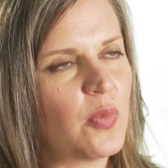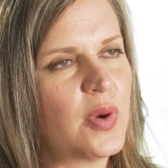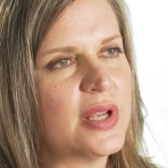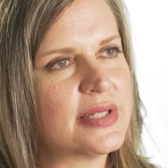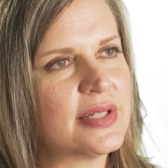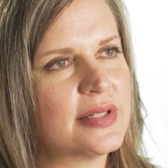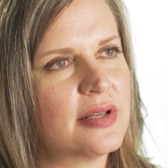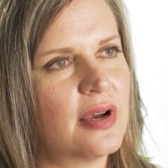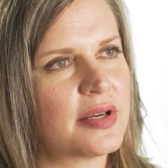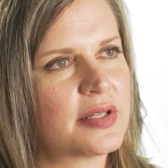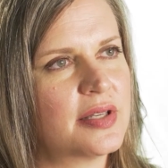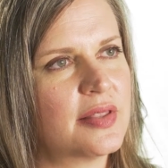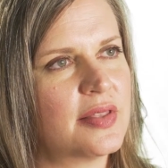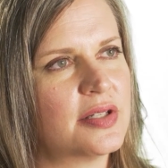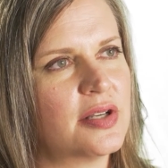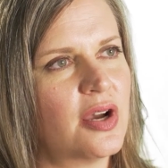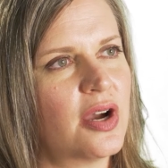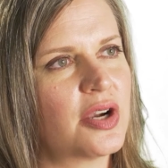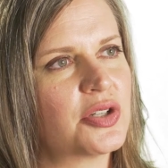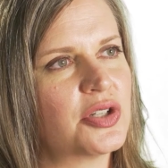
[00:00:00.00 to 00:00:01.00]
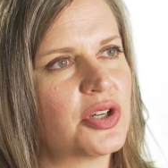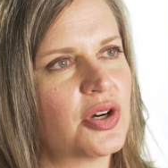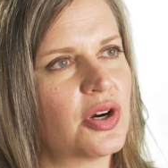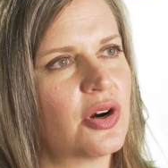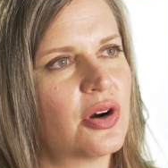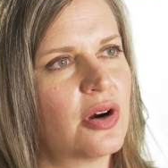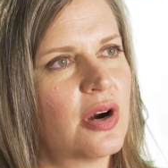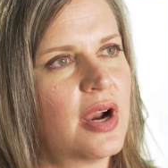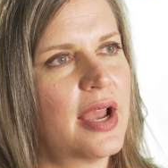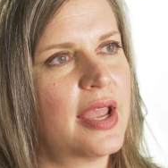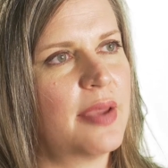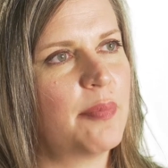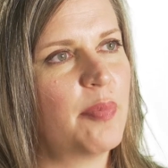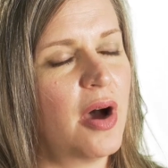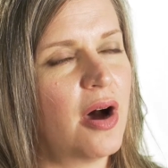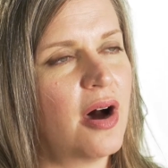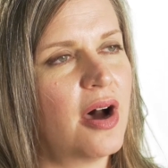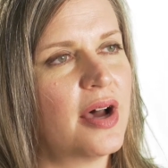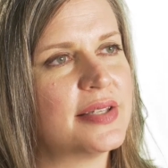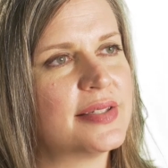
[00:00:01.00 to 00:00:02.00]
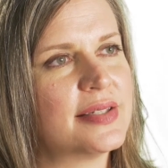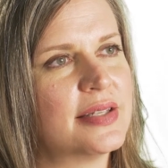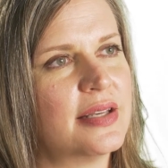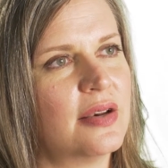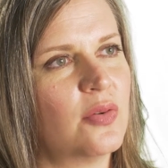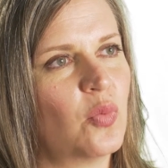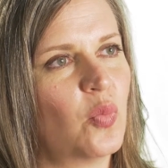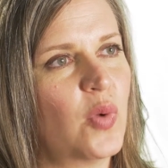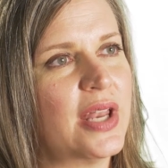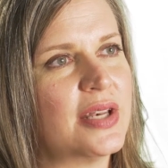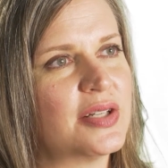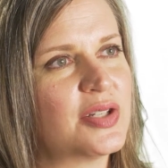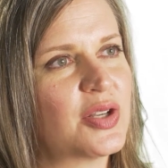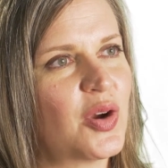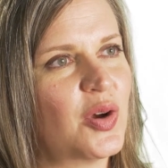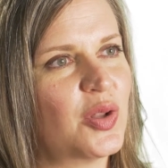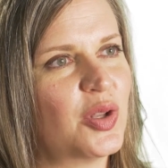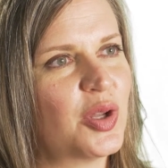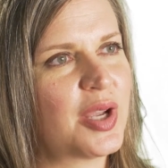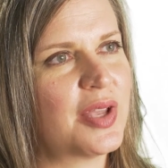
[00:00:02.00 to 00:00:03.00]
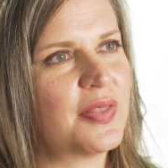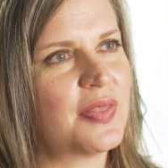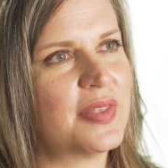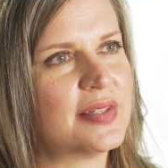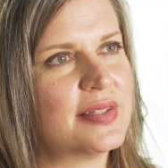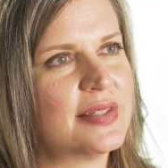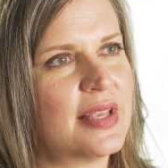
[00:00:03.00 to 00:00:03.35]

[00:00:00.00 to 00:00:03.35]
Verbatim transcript: I went to talk to the doctor, I paused and went to go look at the